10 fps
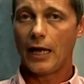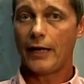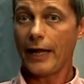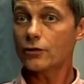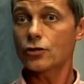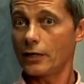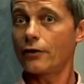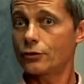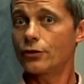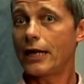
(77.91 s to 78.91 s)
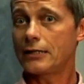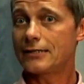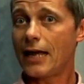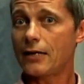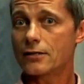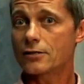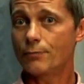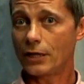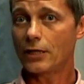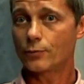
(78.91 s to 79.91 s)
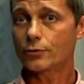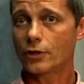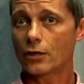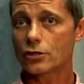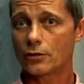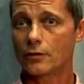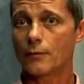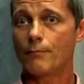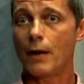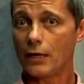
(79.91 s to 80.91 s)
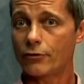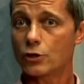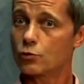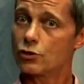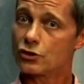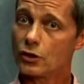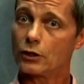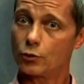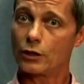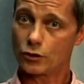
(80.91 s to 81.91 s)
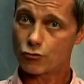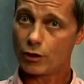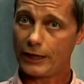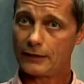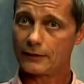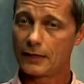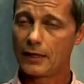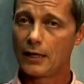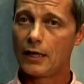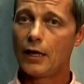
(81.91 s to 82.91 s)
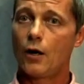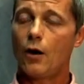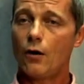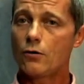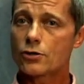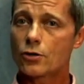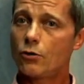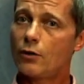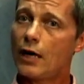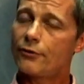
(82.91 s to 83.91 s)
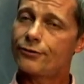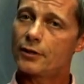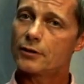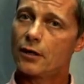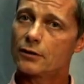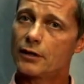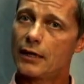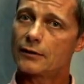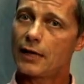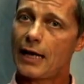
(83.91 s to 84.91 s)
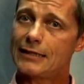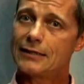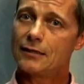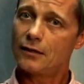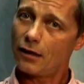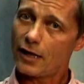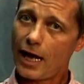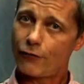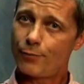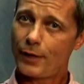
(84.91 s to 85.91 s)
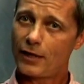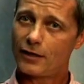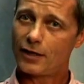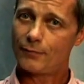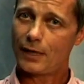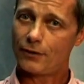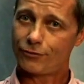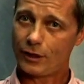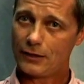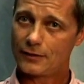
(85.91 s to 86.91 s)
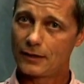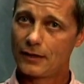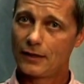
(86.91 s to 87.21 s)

And actually, after 9 days being in production, my voice was still doing great. Also, I found out that I did not have pain in my feet,